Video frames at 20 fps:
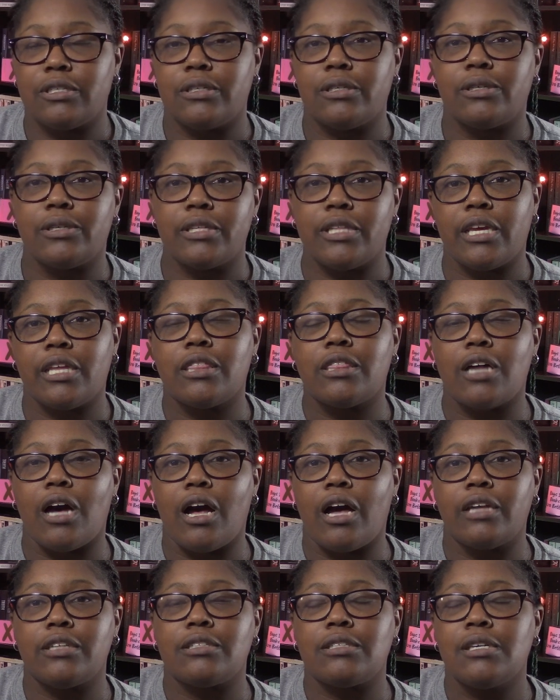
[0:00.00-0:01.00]
Or they
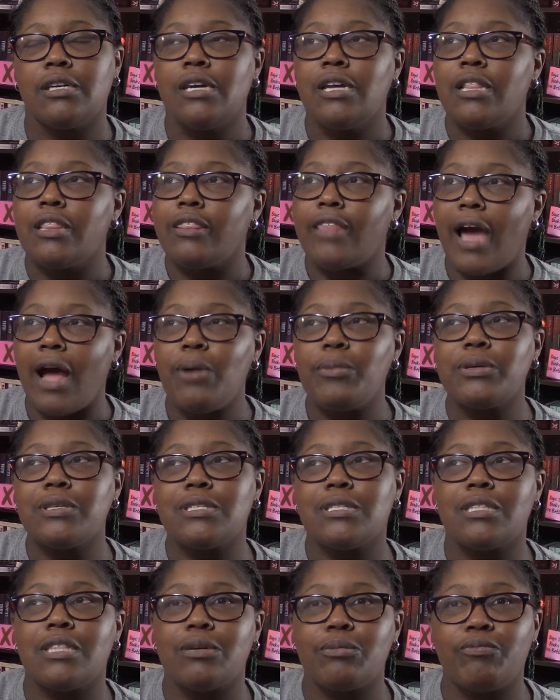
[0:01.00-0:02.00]
thought. That
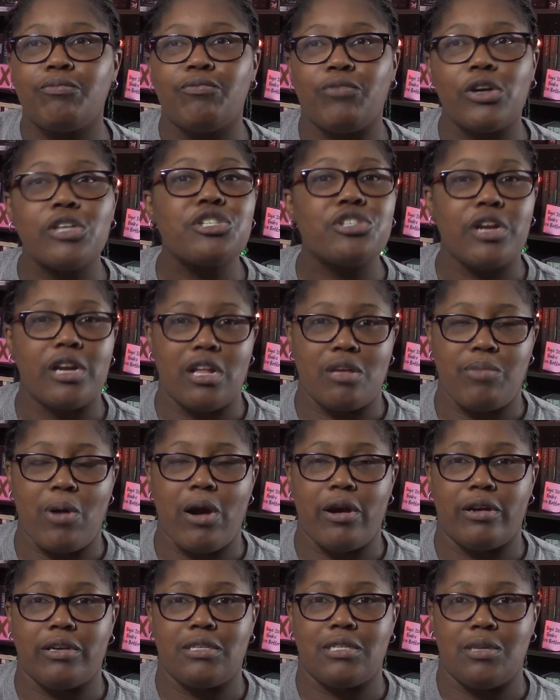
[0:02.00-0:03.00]
was the frustrating
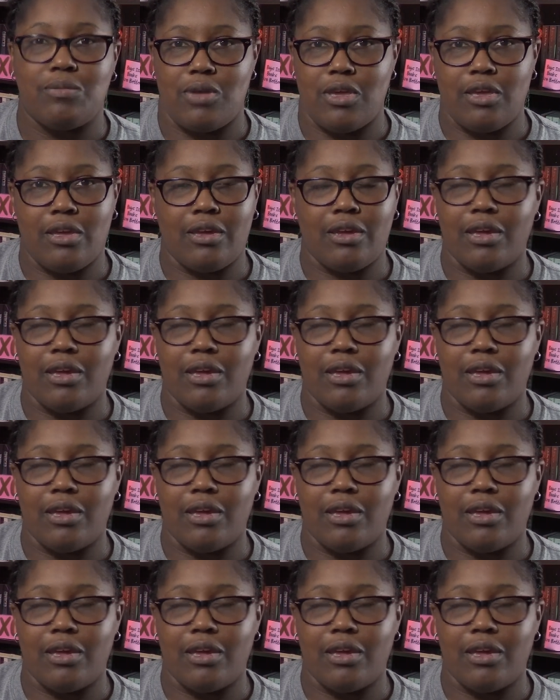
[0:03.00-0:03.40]
part to me.